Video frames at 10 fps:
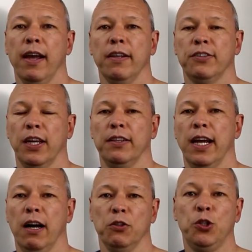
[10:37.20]
sent
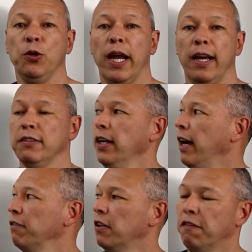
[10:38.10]
out 2 days
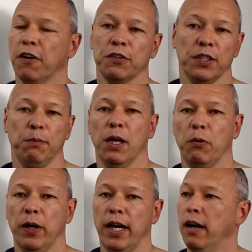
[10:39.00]
after the first email
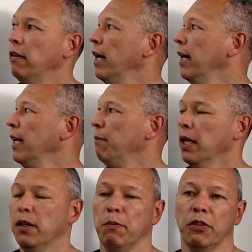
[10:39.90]
went out, and email
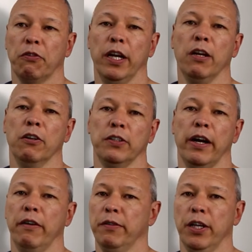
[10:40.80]
number 3 goes
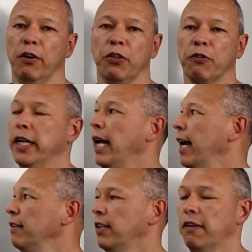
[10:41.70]
out, you know, 3
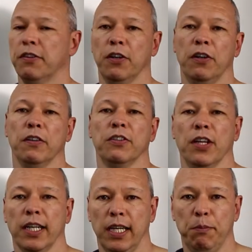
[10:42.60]
days after the
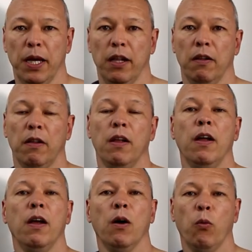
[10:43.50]
second email
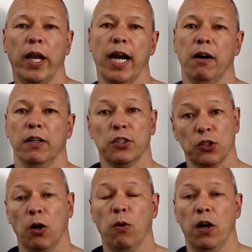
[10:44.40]
went out, and
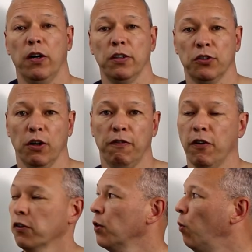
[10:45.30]
so on and so
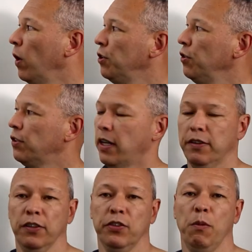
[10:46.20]
forth. So once you set
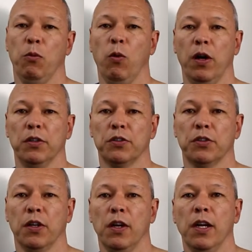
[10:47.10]
this up
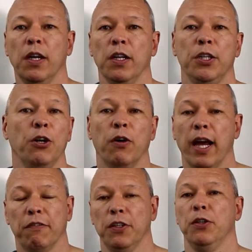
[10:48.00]
once, you don't
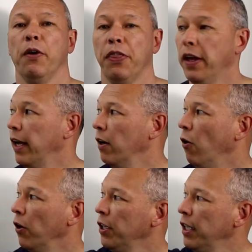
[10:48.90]
have to do a thing.
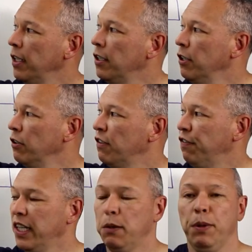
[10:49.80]
All you need to do is
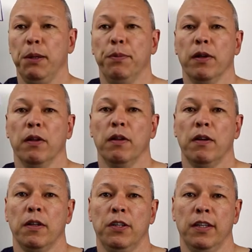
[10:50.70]
feed people
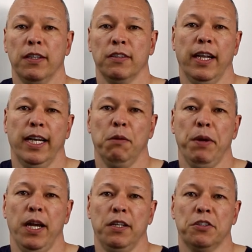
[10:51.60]
to this landing
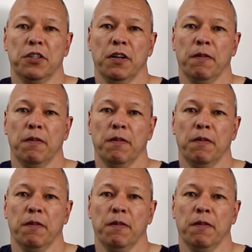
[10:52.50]
page,